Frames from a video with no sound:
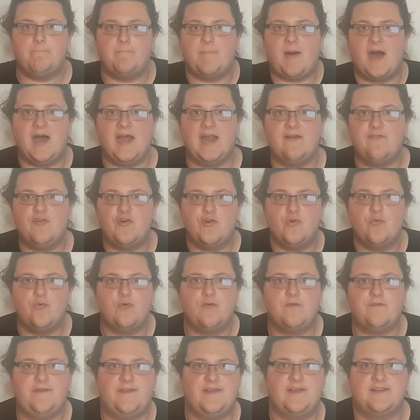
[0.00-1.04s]
Byron
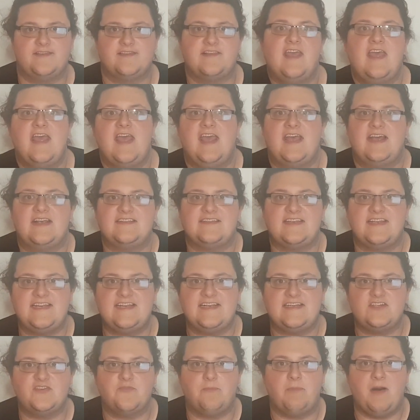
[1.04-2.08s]
Orpheus as
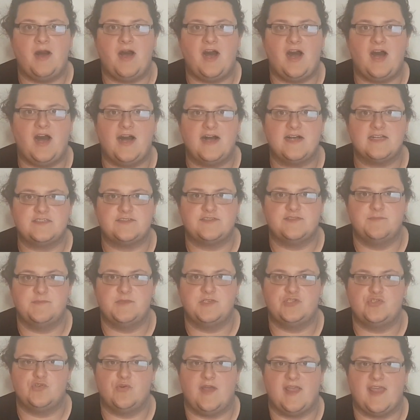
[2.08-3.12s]
he departs from the
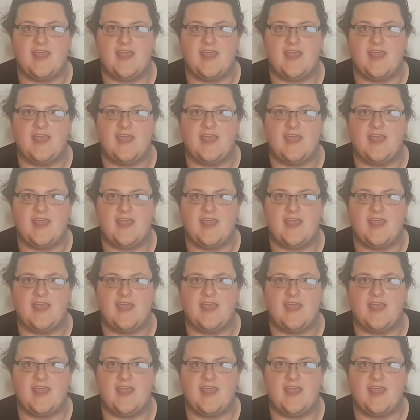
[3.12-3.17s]
Joy